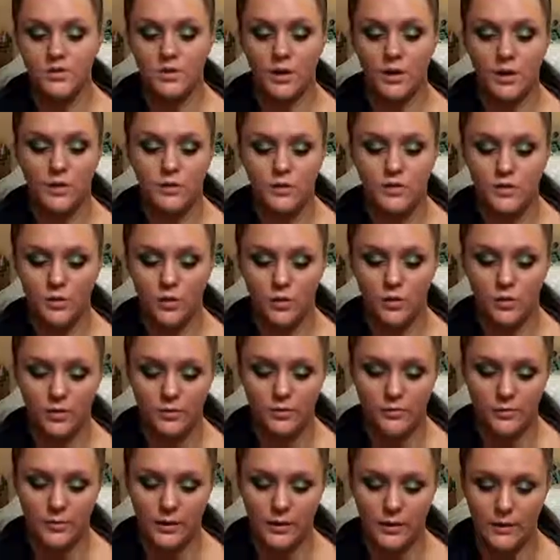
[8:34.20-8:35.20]
with a touch
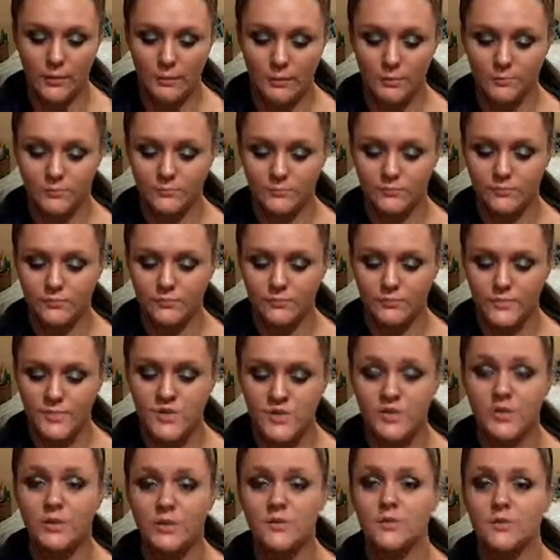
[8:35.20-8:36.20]
of
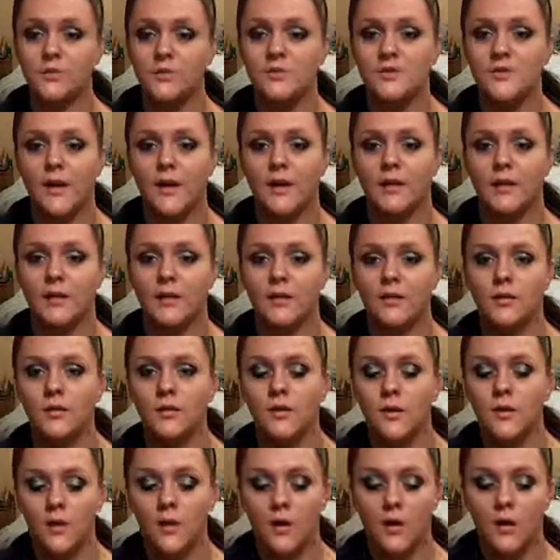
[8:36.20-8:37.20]
gentle
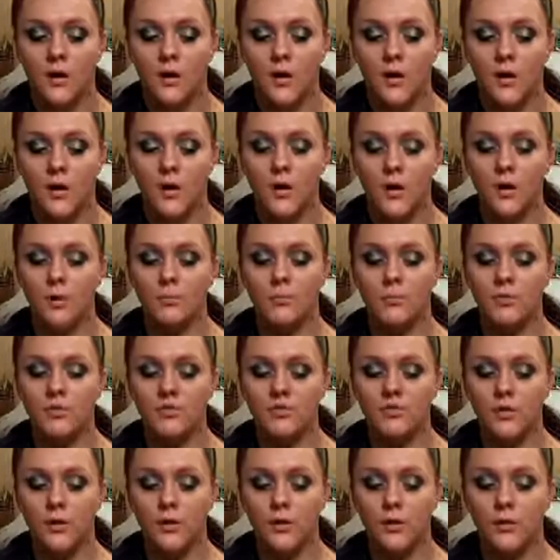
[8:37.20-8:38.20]
tanning.
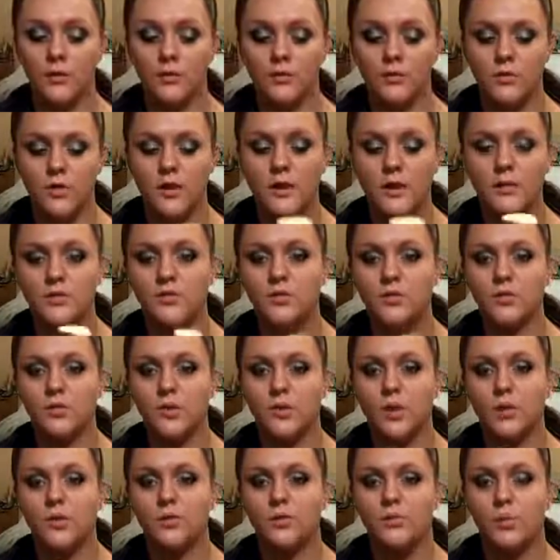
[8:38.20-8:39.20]
So that
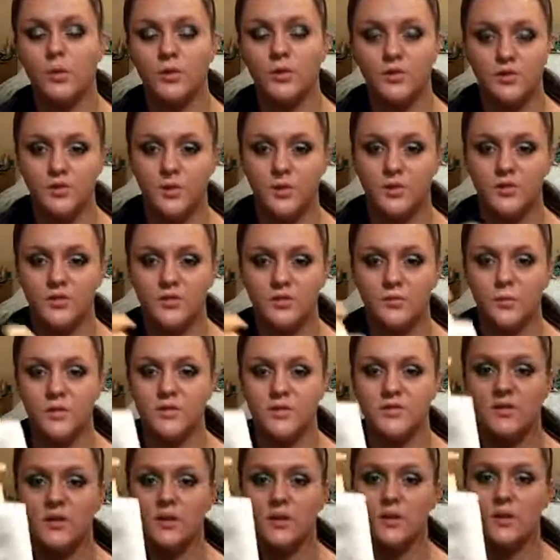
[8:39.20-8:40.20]
just kind of moisturises
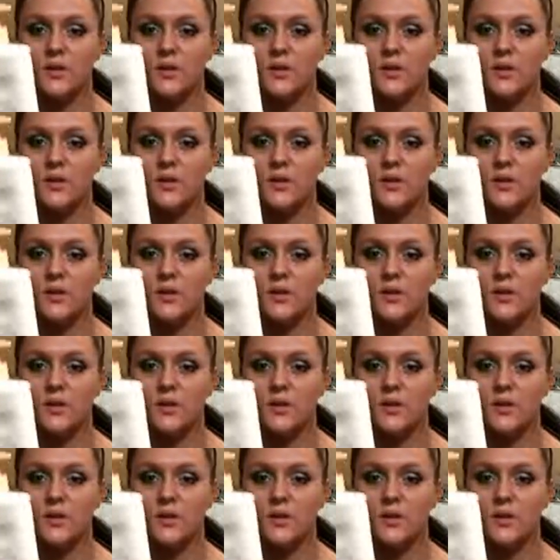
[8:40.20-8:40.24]
my